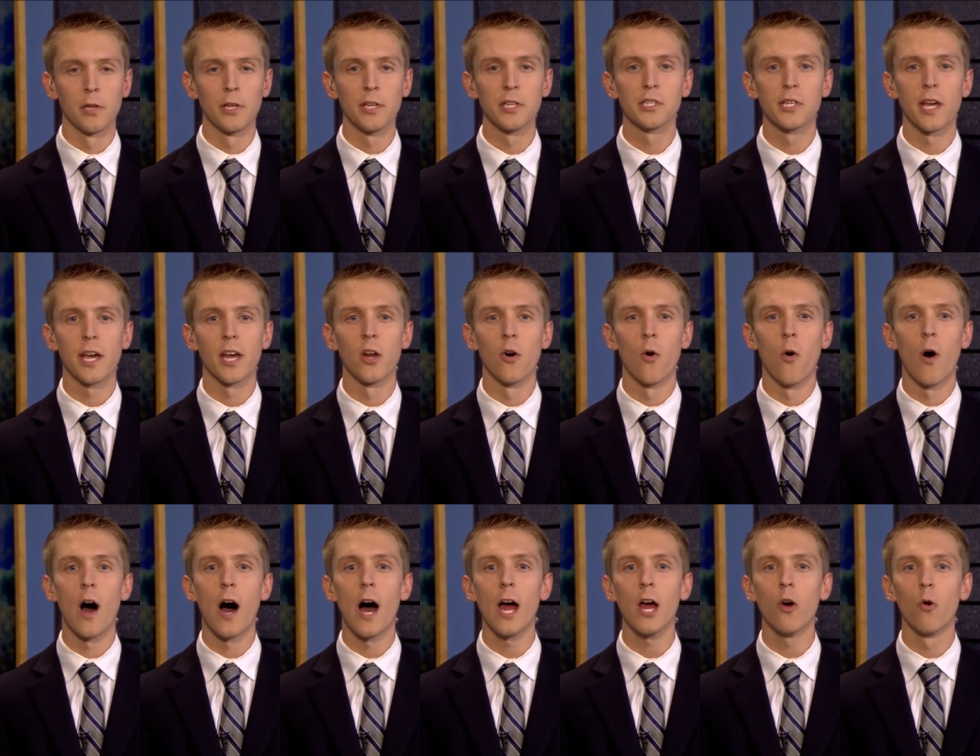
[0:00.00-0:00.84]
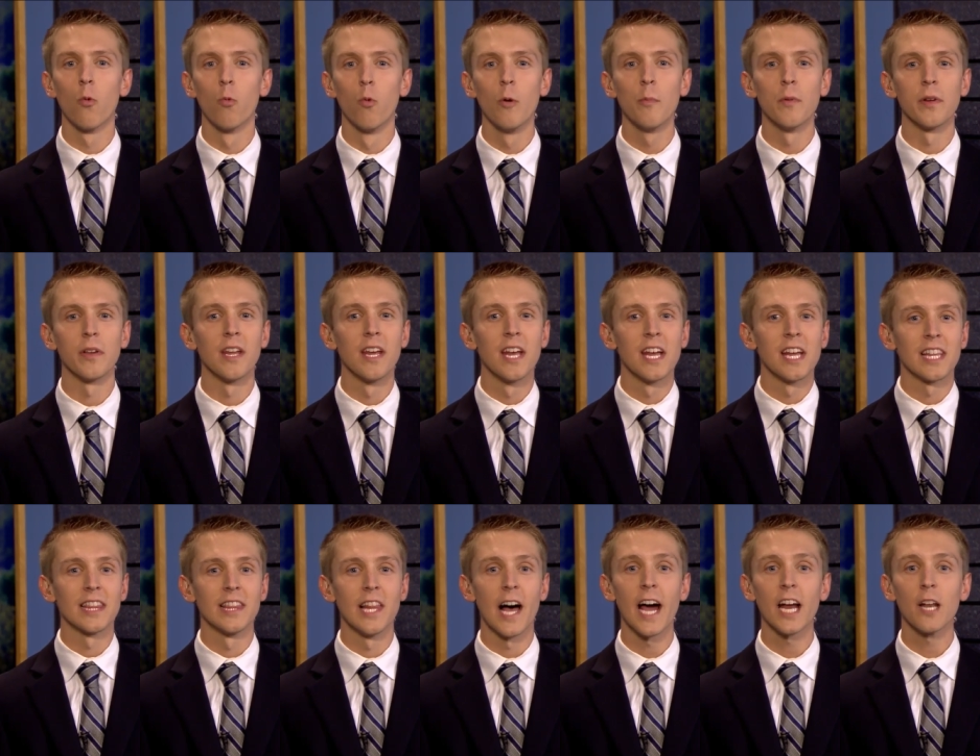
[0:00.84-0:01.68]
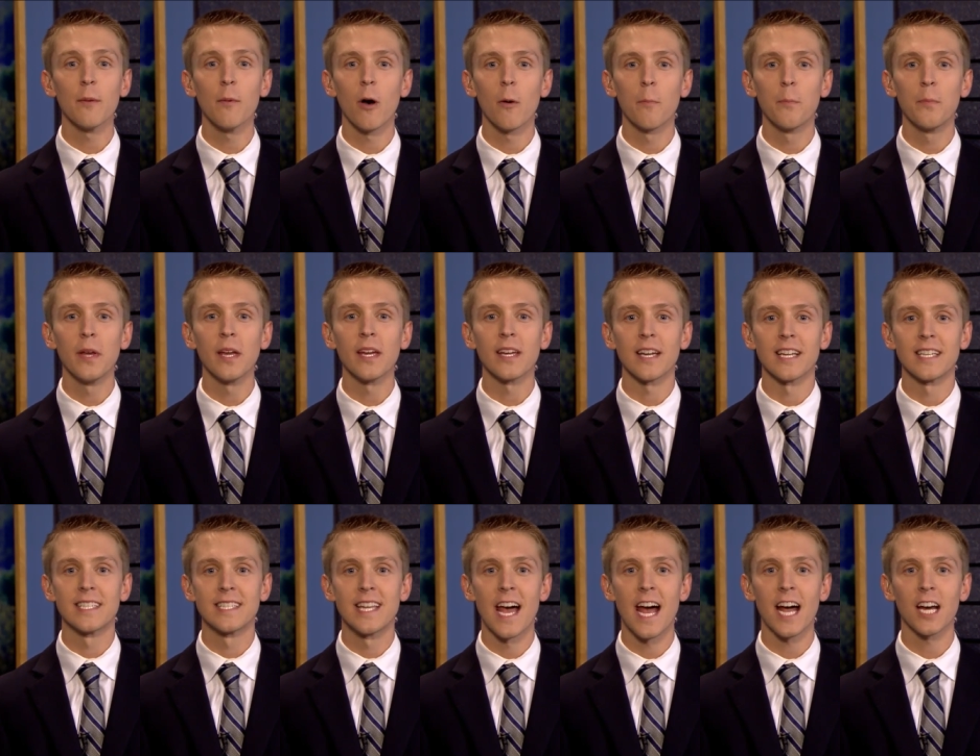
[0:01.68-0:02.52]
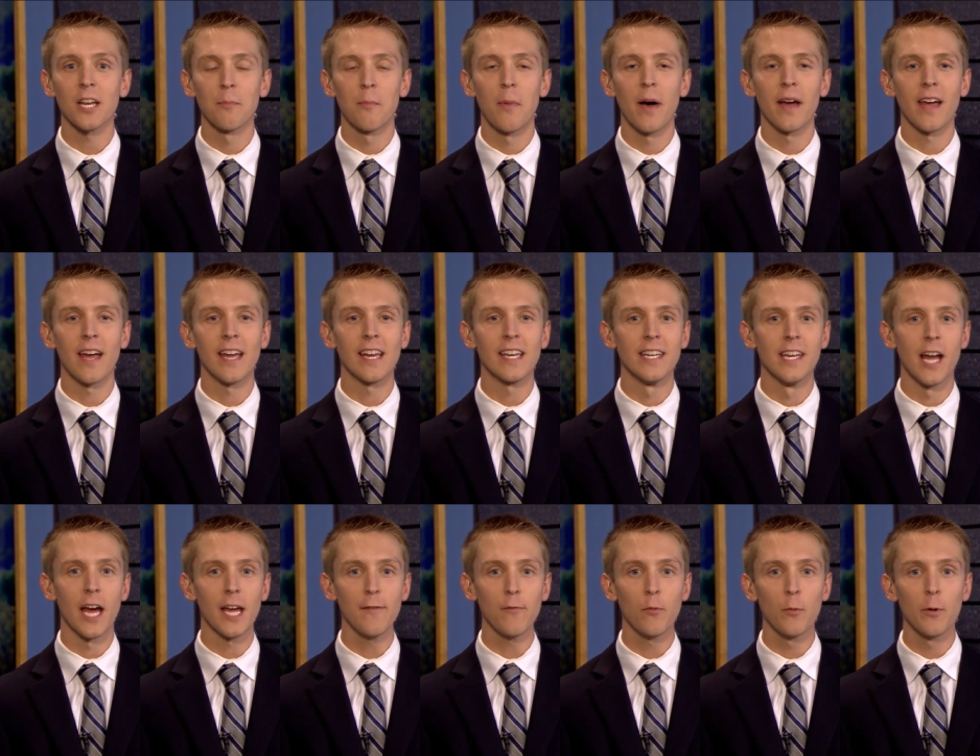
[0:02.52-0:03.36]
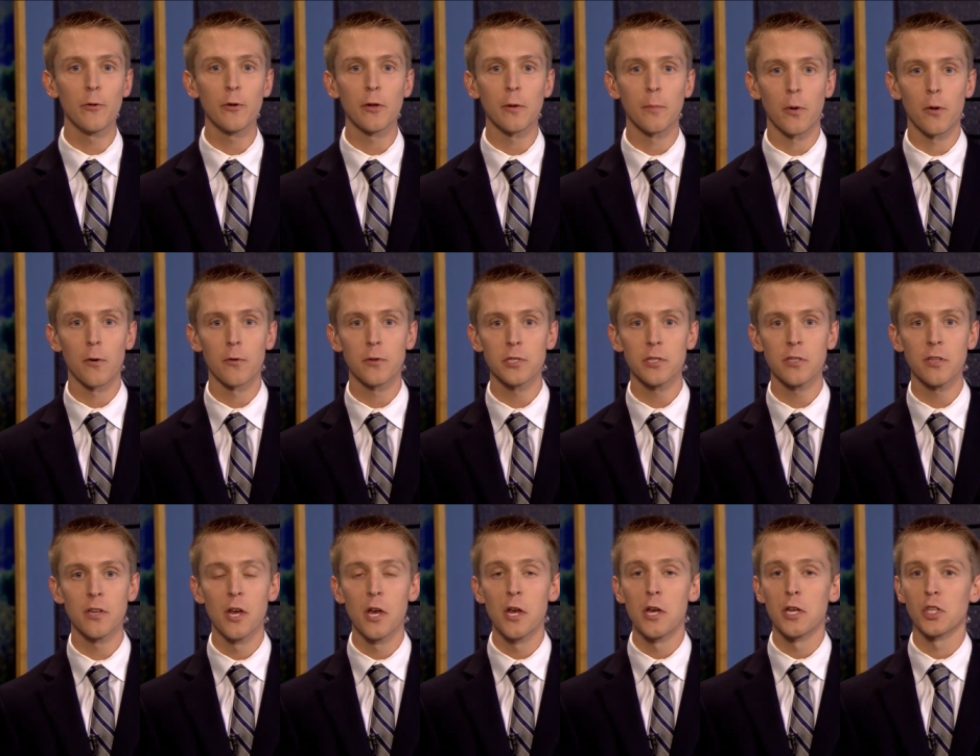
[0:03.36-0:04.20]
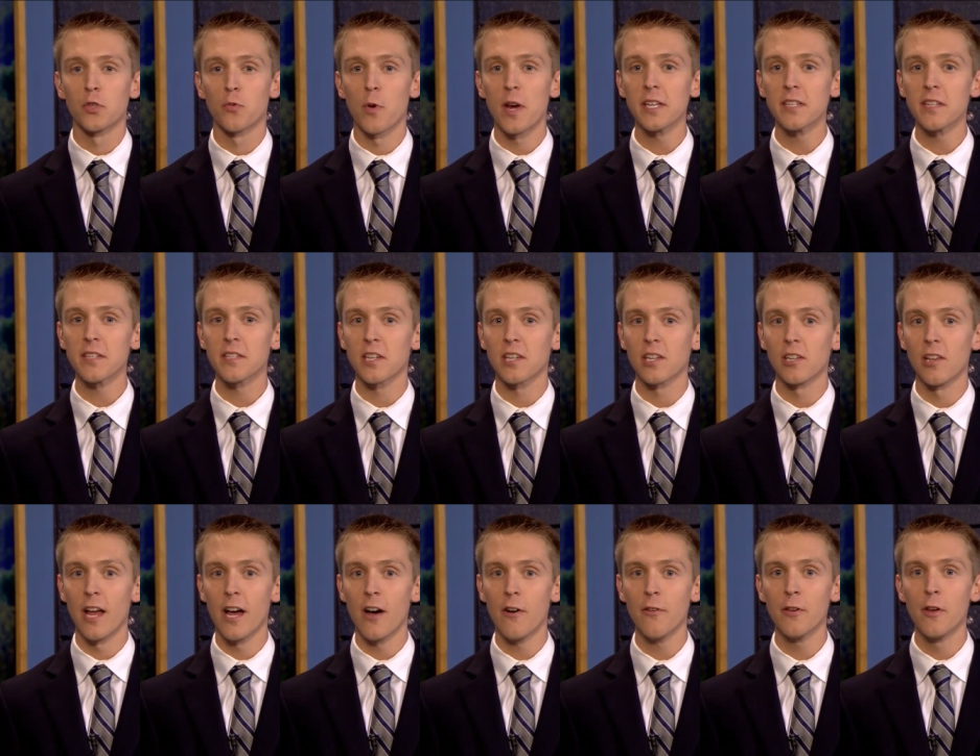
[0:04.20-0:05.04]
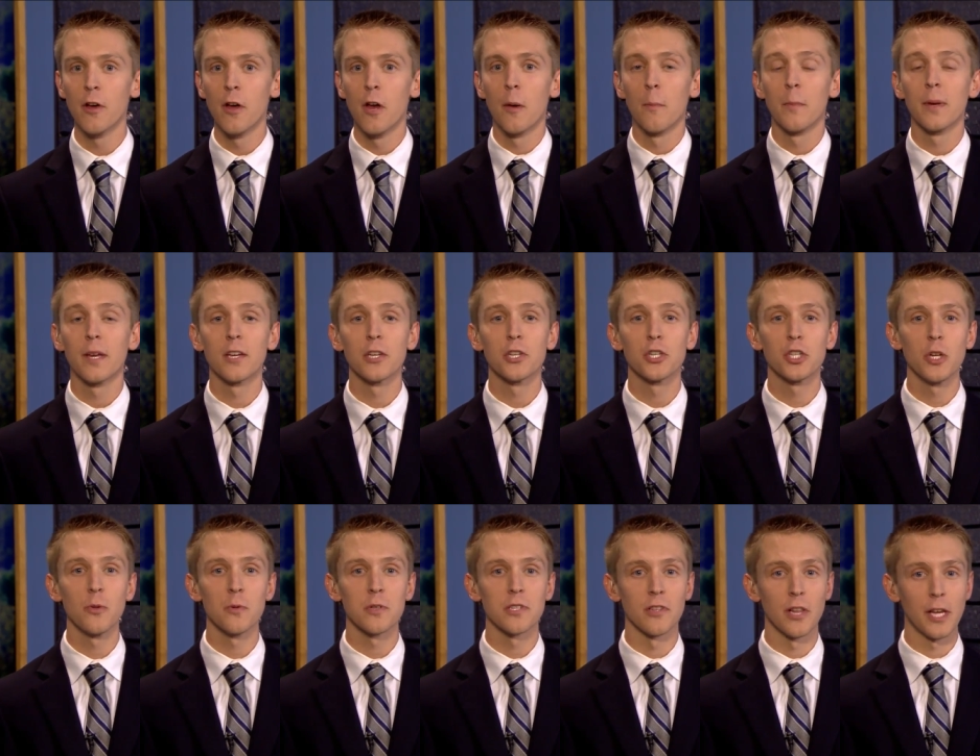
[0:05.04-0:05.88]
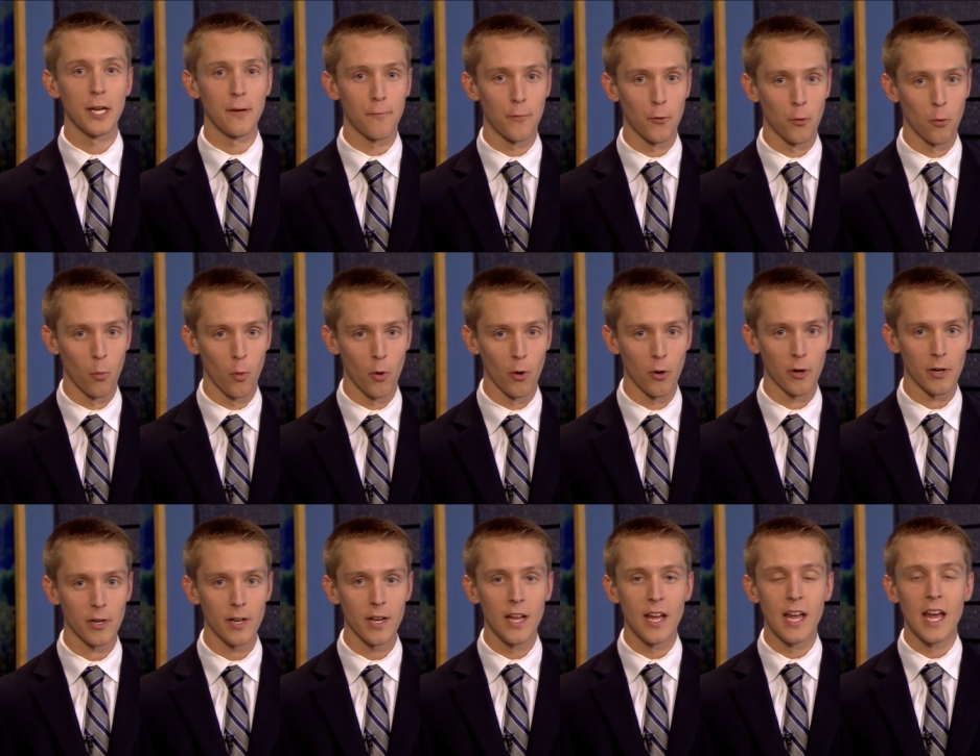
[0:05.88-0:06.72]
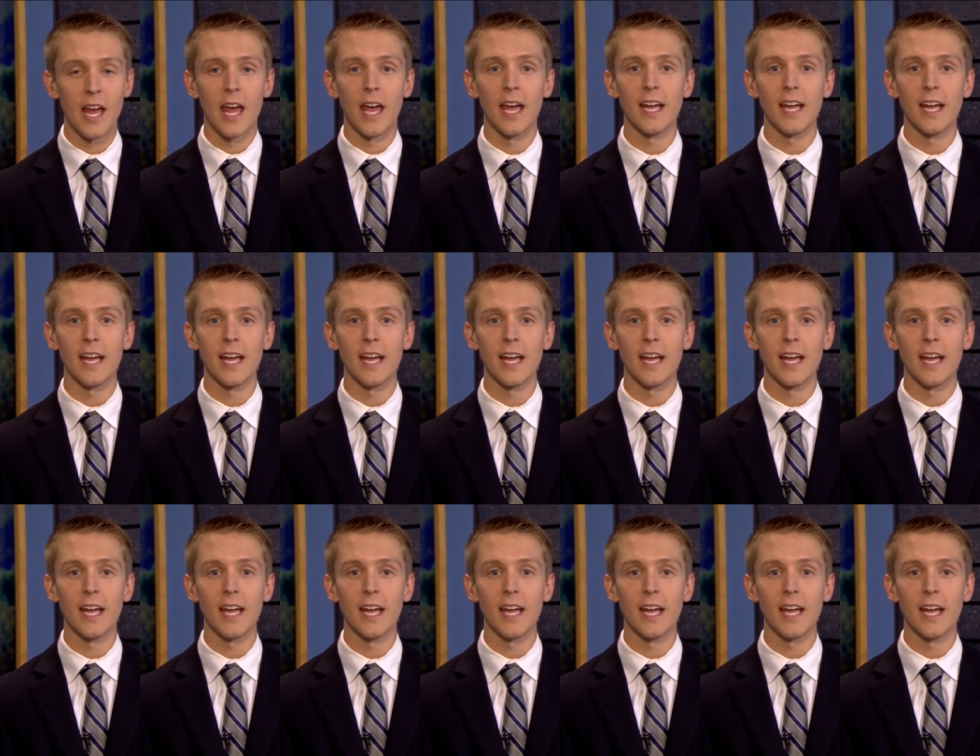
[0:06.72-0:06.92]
Police say an Ohio woman lied about being attacked by a knife wielding person dressed as a clown because she was late for work.